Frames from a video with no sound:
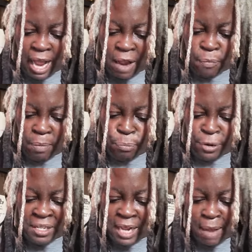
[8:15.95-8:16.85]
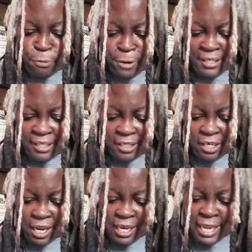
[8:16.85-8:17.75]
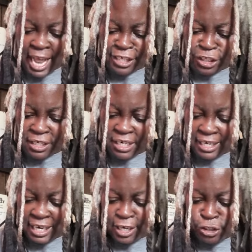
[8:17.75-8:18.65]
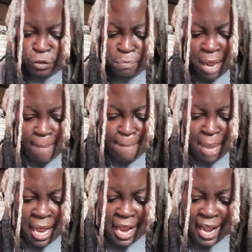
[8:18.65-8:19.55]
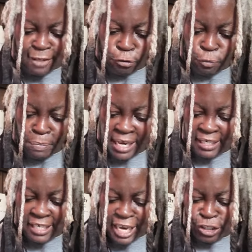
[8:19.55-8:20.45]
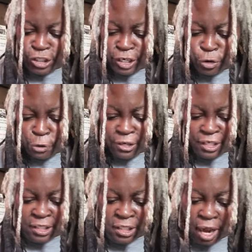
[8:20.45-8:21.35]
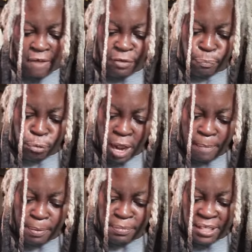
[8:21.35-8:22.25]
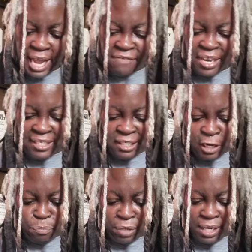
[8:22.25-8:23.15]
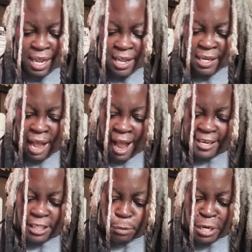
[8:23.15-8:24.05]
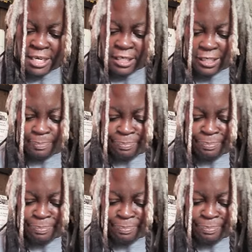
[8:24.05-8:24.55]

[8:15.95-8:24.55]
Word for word: I will bring thy presence consciously into my mind through meditation in order to solve the problems life has sent me. God is peace.